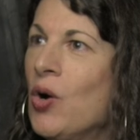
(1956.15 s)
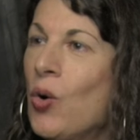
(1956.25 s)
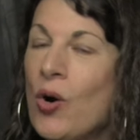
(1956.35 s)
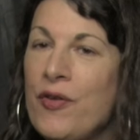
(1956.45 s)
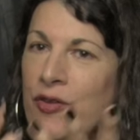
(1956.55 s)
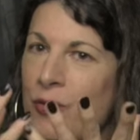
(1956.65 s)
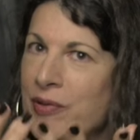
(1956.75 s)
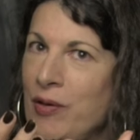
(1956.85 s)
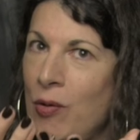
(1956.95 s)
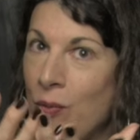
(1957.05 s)
Or these
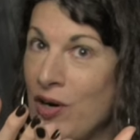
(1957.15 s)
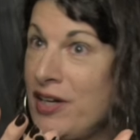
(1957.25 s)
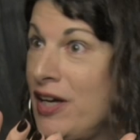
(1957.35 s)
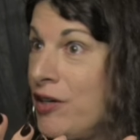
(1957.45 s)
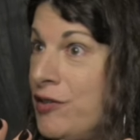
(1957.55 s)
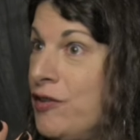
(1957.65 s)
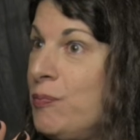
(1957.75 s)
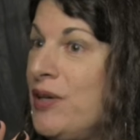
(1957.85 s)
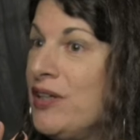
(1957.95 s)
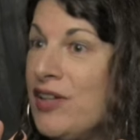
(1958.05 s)
women that were working and couldn't
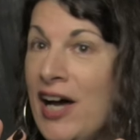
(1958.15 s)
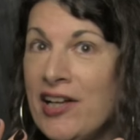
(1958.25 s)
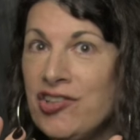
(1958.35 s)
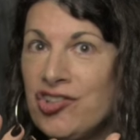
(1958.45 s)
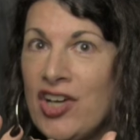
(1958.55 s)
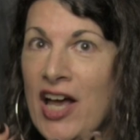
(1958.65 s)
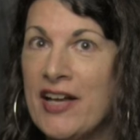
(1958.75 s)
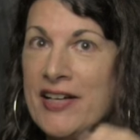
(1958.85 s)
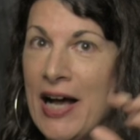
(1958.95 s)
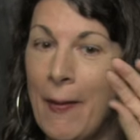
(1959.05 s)
speak Dutch,
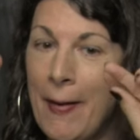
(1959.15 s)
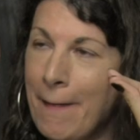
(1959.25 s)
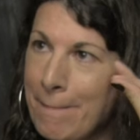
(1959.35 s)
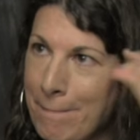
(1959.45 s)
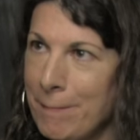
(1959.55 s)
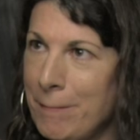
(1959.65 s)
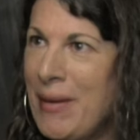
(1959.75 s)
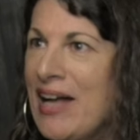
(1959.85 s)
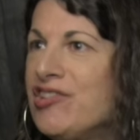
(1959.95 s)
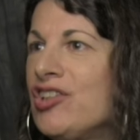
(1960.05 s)
and now,
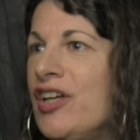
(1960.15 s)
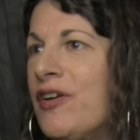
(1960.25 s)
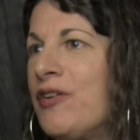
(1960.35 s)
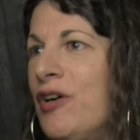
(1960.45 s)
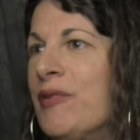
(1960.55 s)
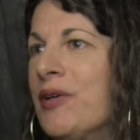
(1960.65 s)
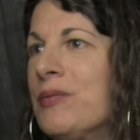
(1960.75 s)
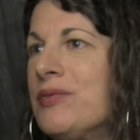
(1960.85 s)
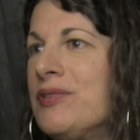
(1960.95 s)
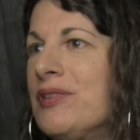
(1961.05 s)
magically, they're
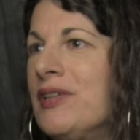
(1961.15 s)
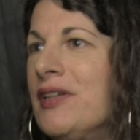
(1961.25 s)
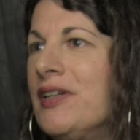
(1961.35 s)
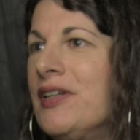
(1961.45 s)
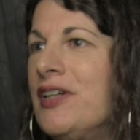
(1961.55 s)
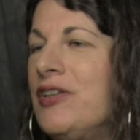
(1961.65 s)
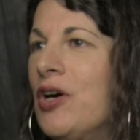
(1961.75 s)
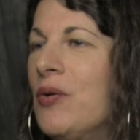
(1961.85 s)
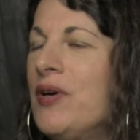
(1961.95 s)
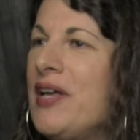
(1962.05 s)
criminals, you
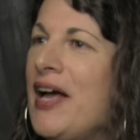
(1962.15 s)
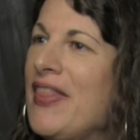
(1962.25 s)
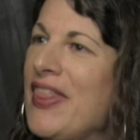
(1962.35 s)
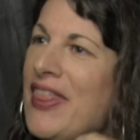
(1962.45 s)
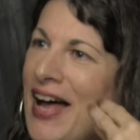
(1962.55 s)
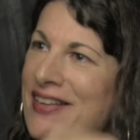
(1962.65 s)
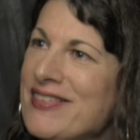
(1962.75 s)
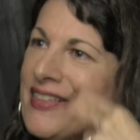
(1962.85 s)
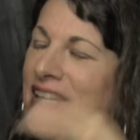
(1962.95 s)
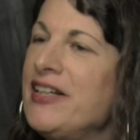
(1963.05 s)
know? And that's
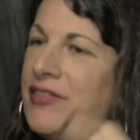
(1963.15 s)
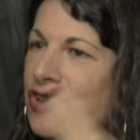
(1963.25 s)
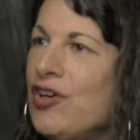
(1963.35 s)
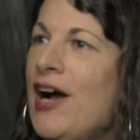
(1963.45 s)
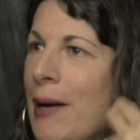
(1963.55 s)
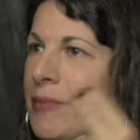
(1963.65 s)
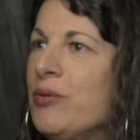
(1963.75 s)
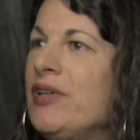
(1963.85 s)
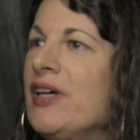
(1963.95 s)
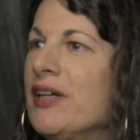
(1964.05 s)
the kind of crap you
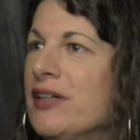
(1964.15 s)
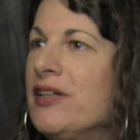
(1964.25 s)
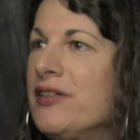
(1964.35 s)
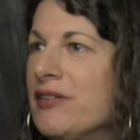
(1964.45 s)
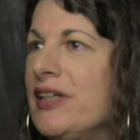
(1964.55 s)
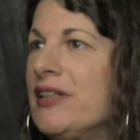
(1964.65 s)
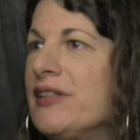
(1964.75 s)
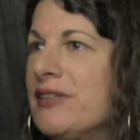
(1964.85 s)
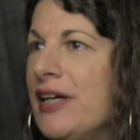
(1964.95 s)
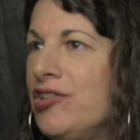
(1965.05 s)
get under
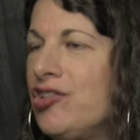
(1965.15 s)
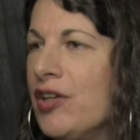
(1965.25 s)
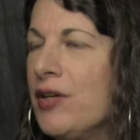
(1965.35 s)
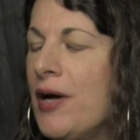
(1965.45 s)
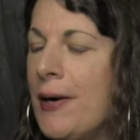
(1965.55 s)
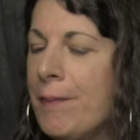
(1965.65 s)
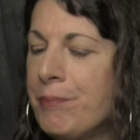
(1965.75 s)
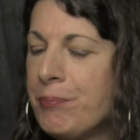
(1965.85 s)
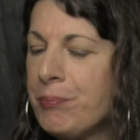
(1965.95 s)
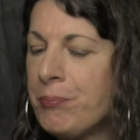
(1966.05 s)
legalization.
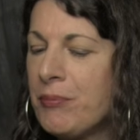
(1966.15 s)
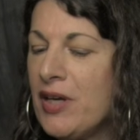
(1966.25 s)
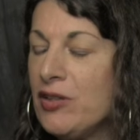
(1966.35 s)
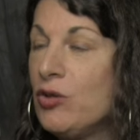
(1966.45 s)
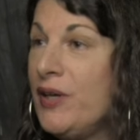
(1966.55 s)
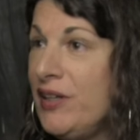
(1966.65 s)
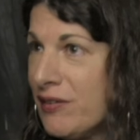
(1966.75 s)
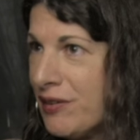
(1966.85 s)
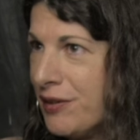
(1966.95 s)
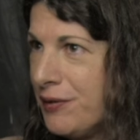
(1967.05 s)
In
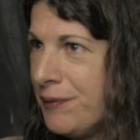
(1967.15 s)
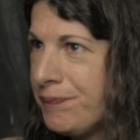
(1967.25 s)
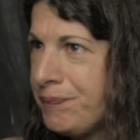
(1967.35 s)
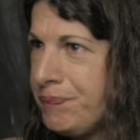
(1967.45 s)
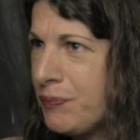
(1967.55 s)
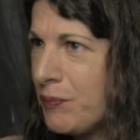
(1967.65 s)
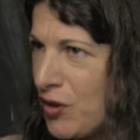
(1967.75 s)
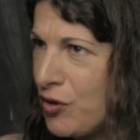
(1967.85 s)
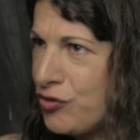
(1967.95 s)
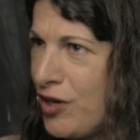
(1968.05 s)
Queensland,
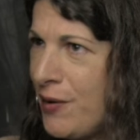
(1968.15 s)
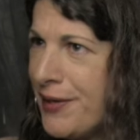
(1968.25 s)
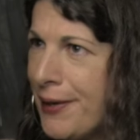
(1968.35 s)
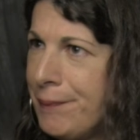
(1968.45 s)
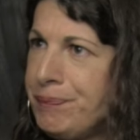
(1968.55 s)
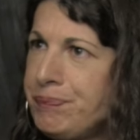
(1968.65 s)
in Australia,